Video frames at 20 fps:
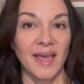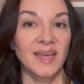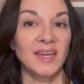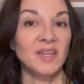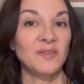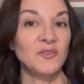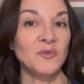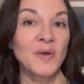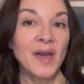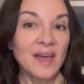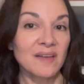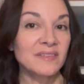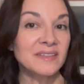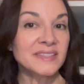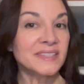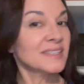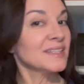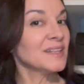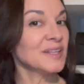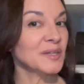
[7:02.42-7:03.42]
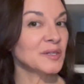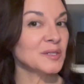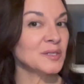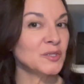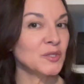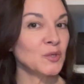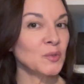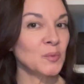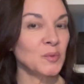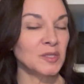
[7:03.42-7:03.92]
And if you haven't decluttered
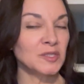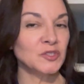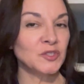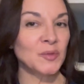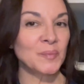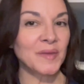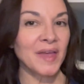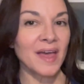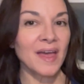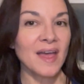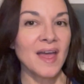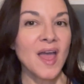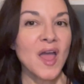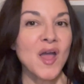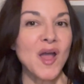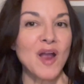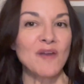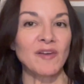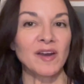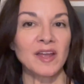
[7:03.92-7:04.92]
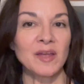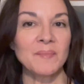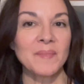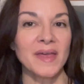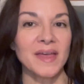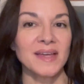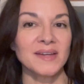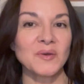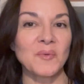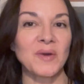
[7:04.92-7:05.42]
your wardrobe yet, I
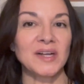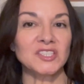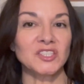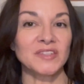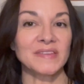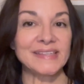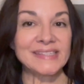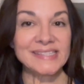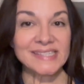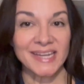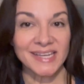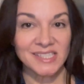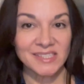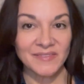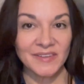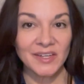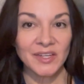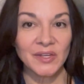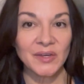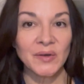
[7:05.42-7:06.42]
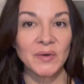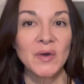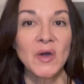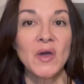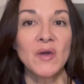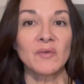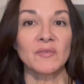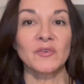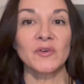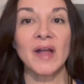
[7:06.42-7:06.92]
recommend watching this next video
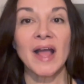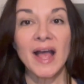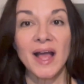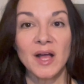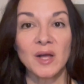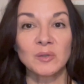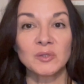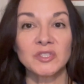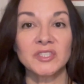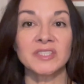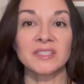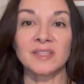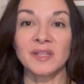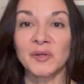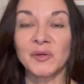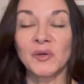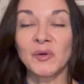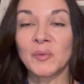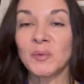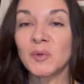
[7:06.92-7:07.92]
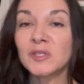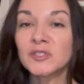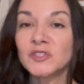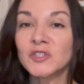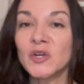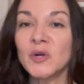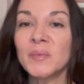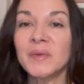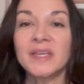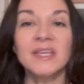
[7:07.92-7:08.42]
for how to declutter your
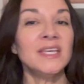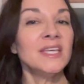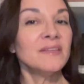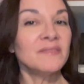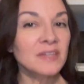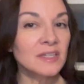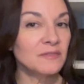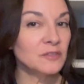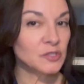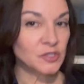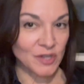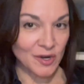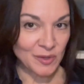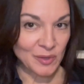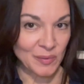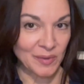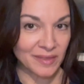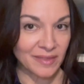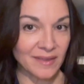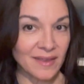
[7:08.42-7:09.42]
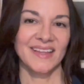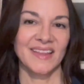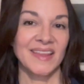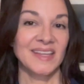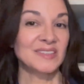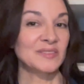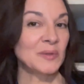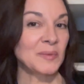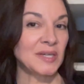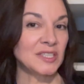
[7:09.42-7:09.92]
wardrobe, even if you struggle with it. Thanks
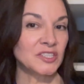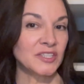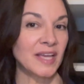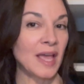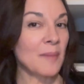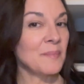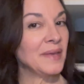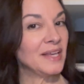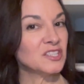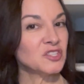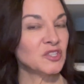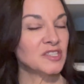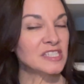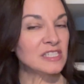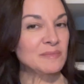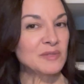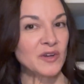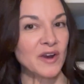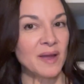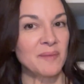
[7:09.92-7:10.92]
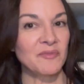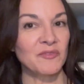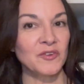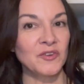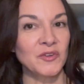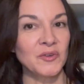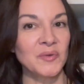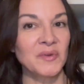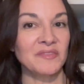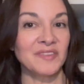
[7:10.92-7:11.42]
for watching, and make sure to subscribe for
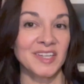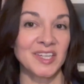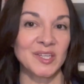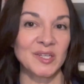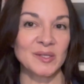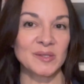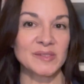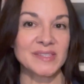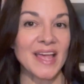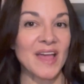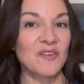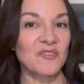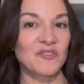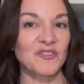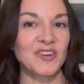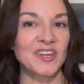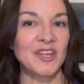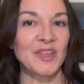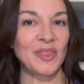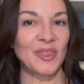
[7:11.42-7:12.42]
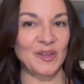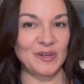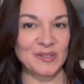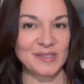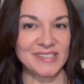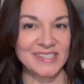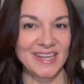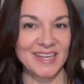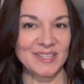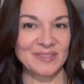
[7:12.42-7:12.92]
new videos every
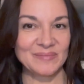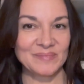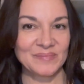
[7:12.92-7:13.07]
Thursday.